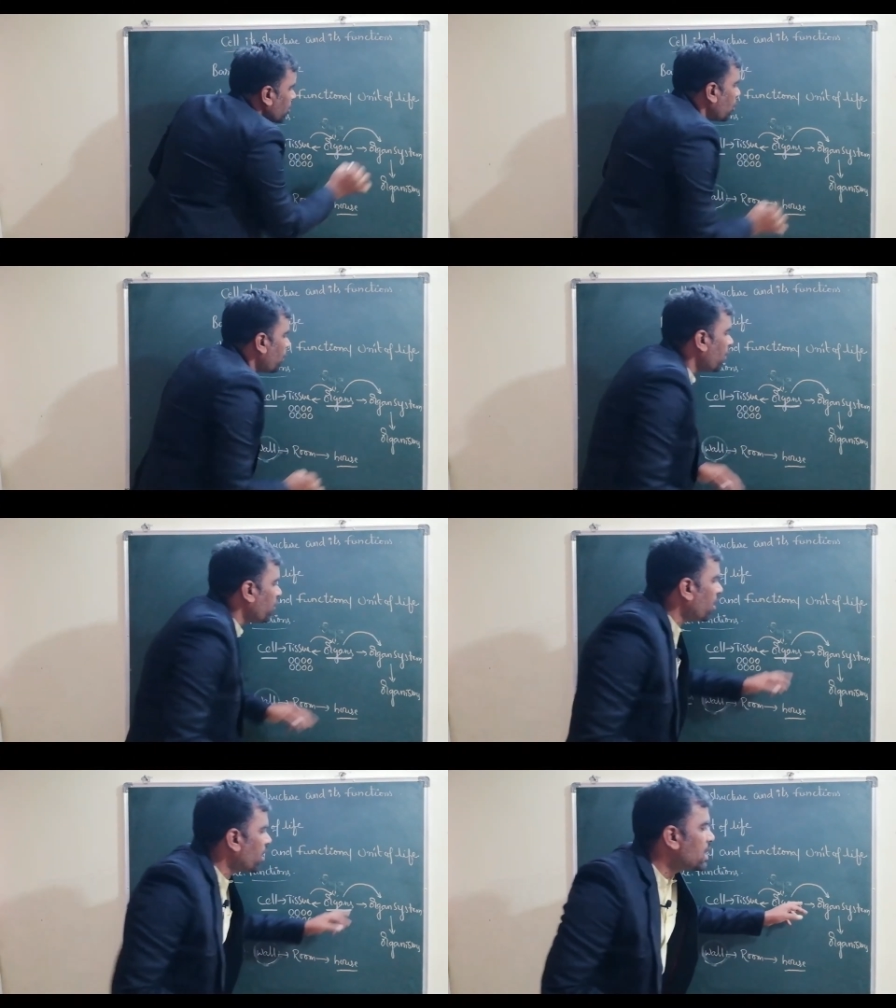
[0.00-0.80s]

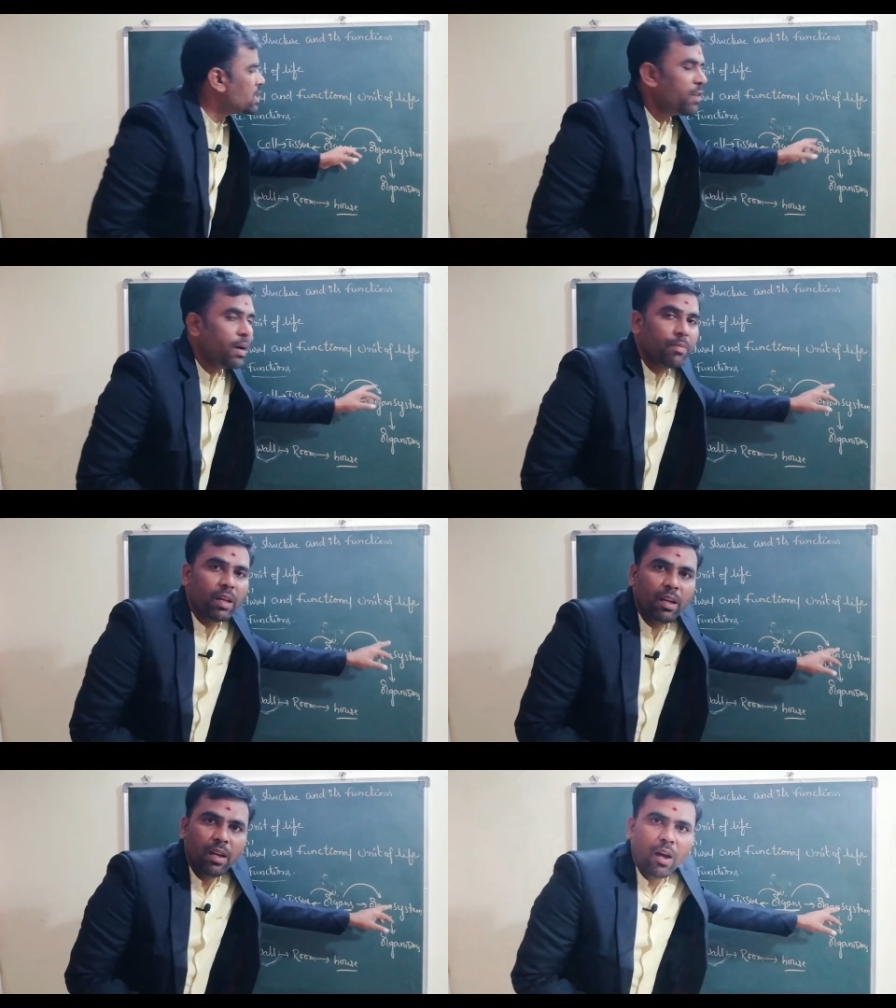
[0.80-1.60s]
form
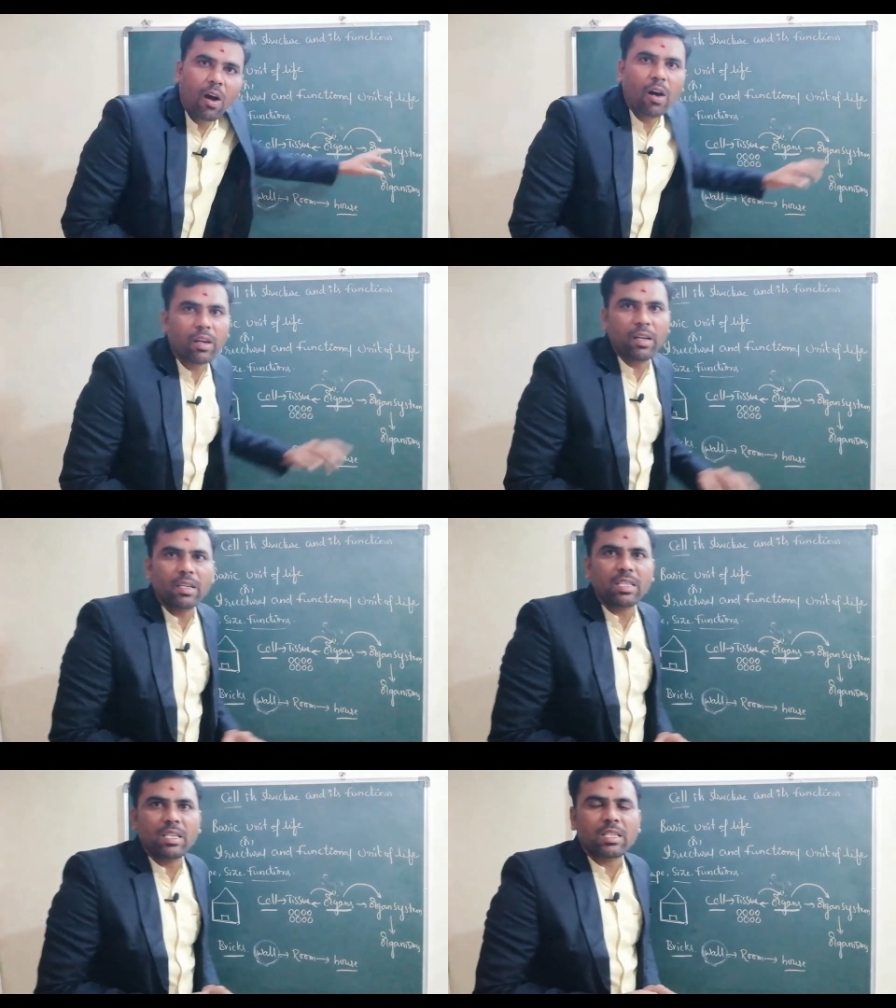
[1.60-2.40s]
the
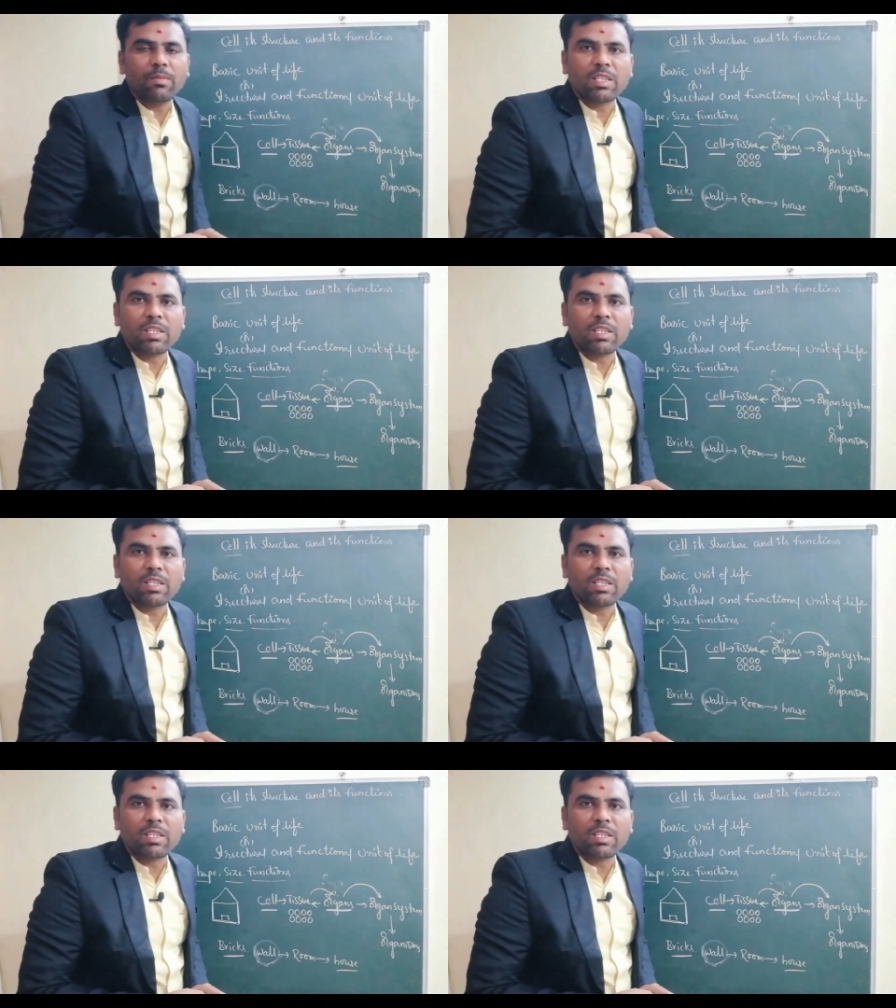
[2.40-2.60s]
organ system.